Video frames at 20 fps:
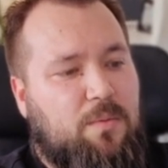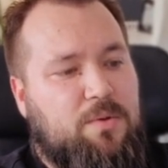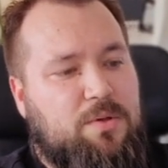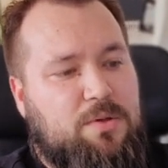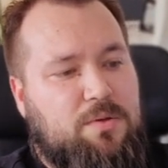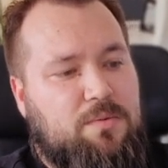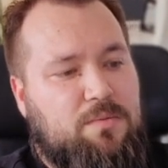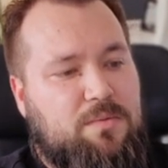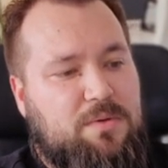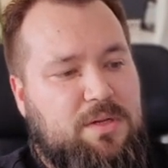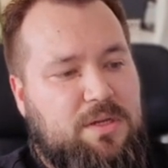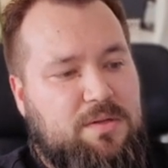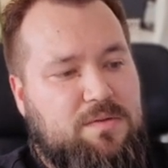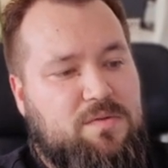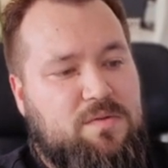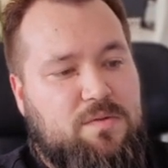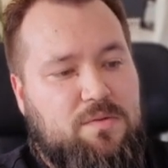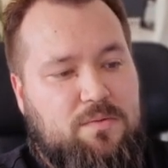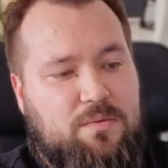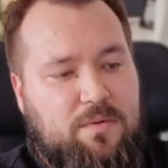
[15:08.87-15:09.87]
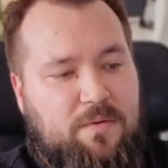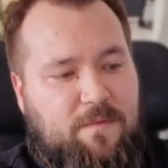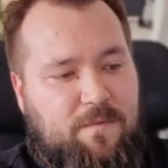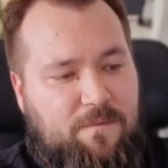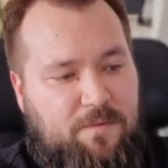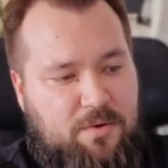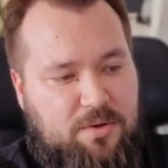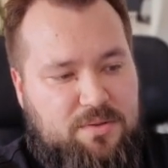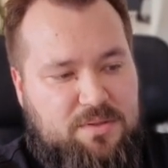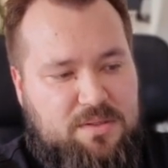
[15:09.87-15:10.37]
you need to
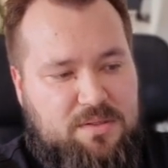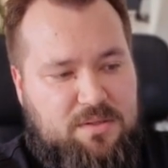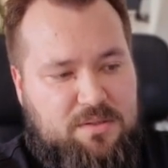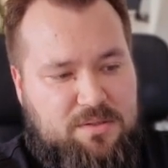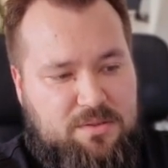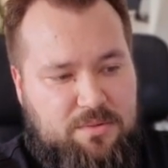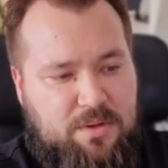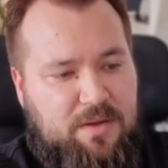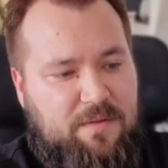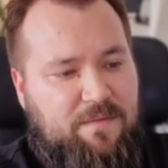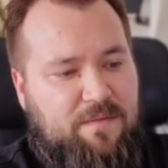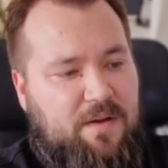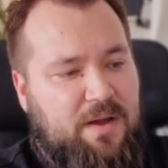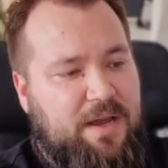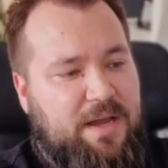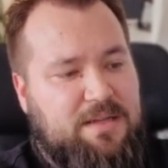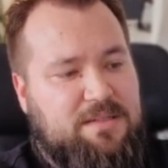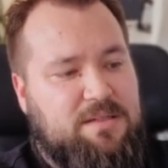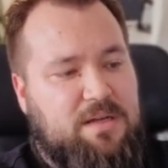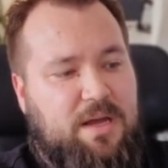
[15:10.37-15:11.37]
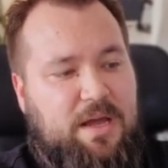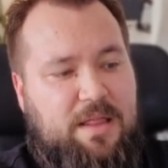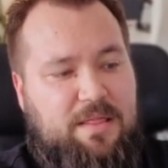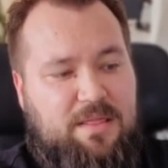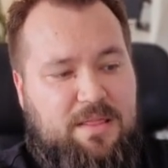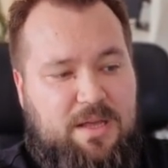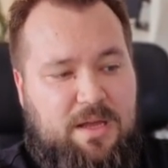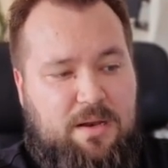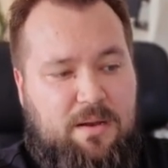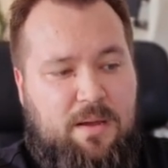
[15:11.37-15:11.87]
first stringify it and
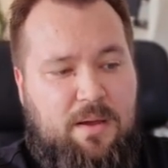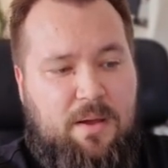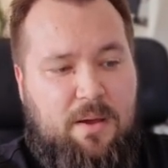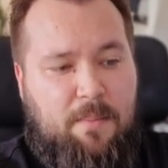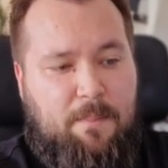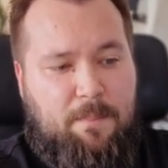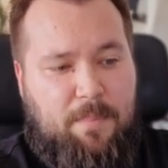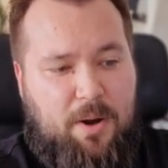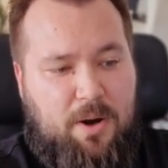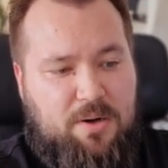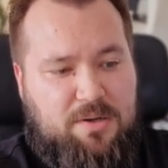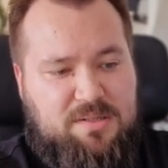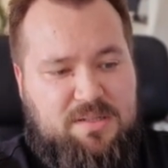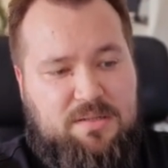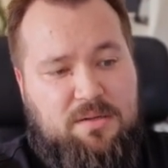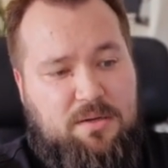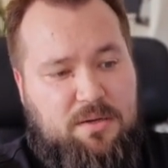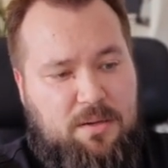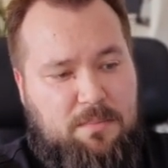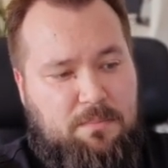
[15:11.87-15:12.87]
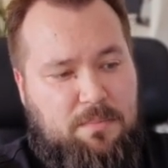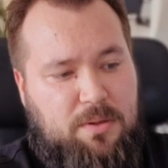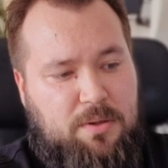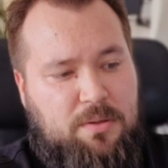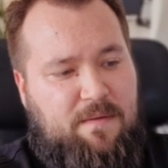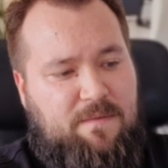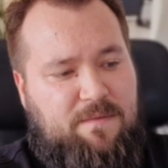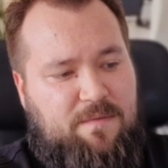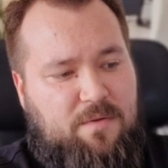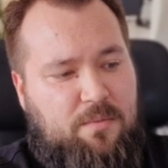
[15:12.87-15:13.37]
then parse the number
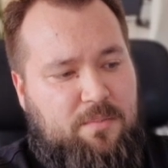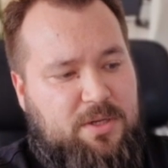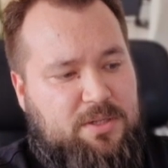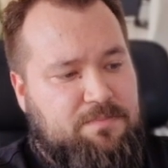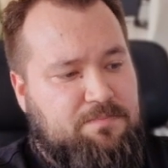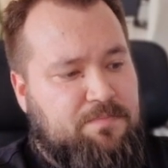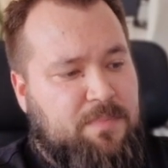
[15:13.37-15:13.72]
from it.